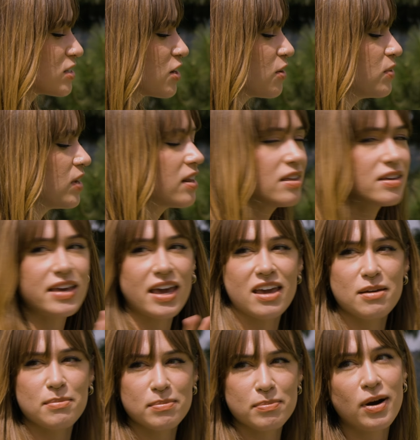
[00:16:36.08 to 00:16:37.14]
So none of the
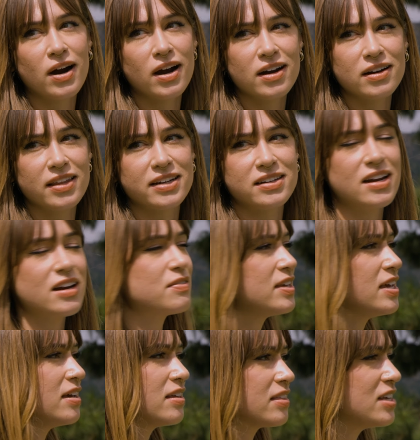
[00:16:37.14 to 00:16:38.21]
game part, like none of
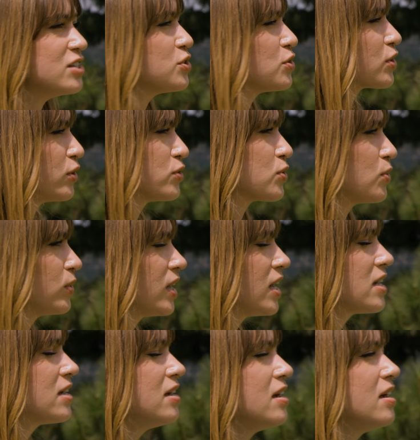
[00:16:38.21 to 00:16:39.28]
the things you're
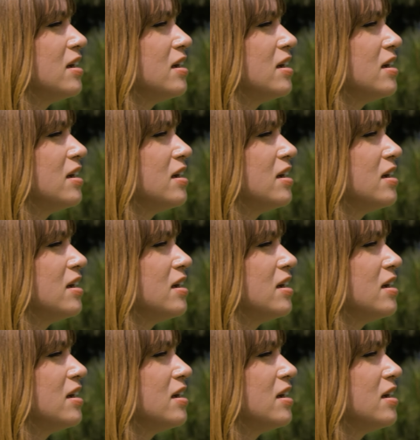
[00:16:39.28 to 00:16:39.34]
controlling,